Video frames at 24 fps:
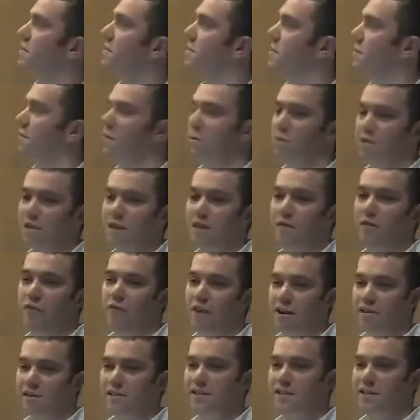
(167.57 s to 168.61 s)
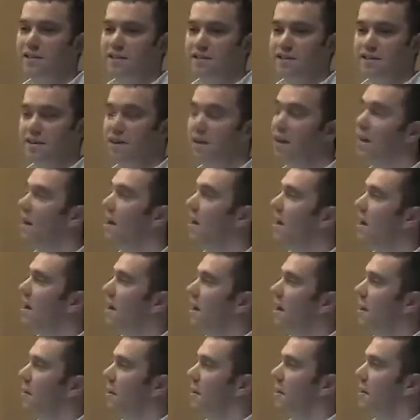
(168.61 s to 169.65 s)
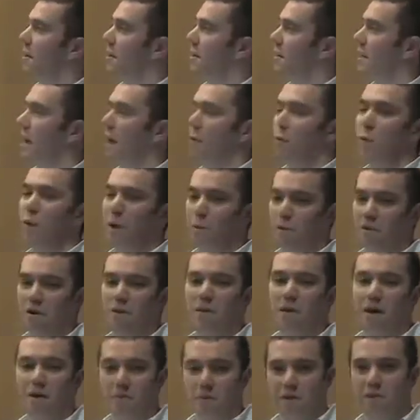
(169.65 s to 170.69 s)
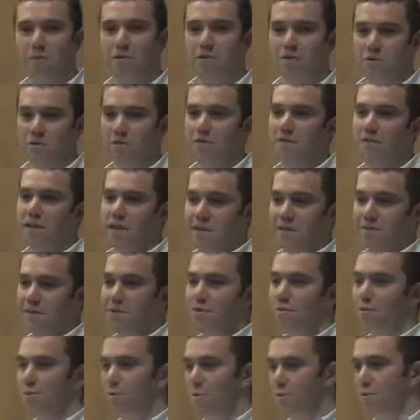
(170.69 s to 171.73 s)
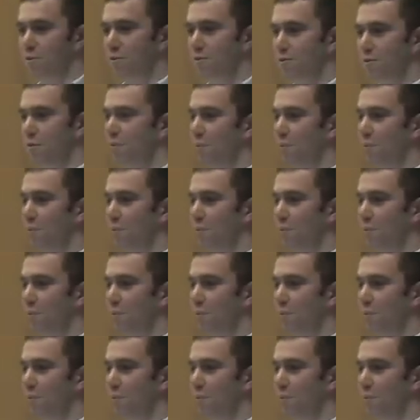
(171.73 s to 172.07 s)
So if they want to get a friends list, I mean, again, we worry about whether we're talking to Facebook or